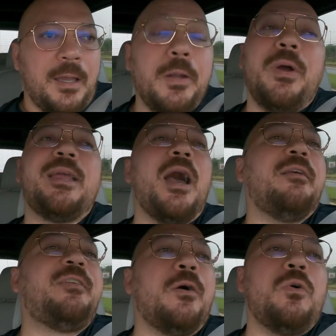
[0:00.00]
anyway
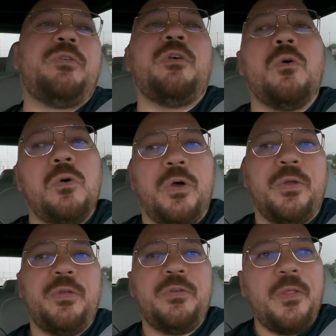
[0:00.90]
guys so so
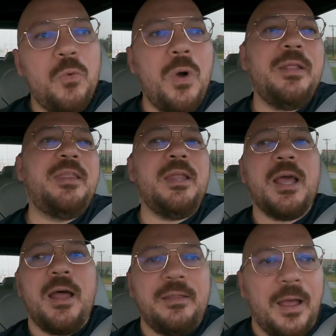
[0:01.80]
so the one thing
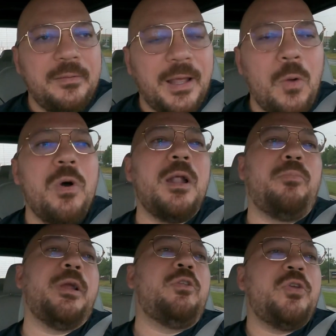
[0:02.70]
that that, that i want to
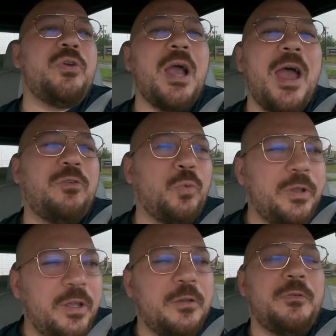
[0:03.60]
bring to you guys
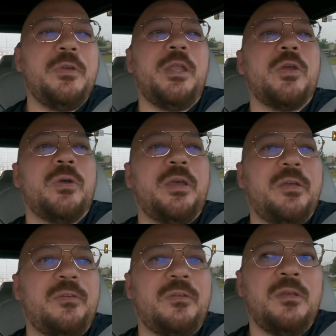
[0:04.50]
with this video
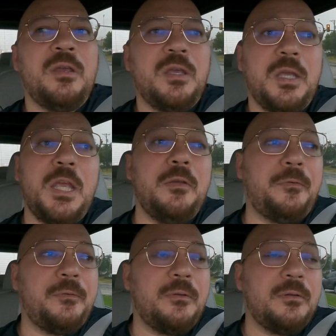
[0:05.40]
is
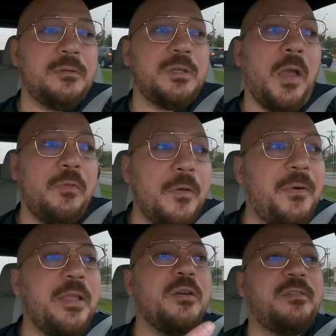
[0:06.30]
if if you
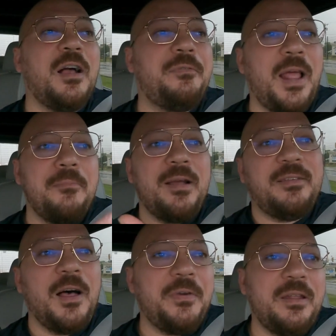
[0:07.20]
find yourself like
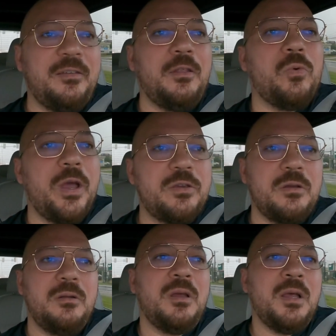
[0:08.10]
myself in this
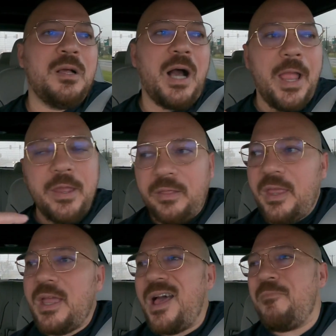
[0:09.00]
situation and you
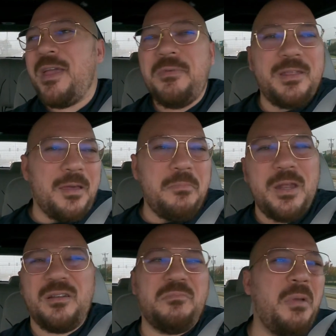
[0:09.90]
think oh, maybe 10
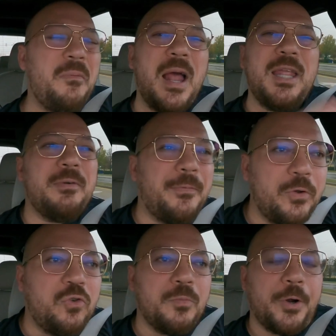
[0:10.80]
minutes maybe i leave it
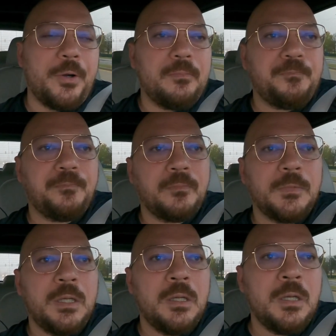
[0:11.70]
for tomorrow
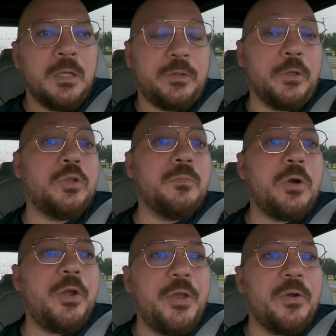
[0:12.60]
so
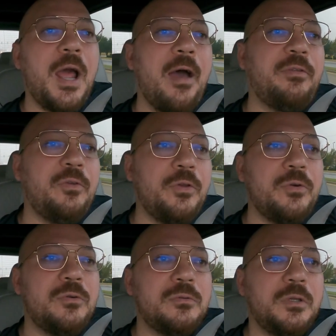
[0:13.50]
tomorrow you're gonna have to
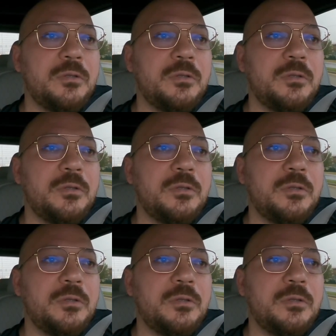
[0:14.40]
do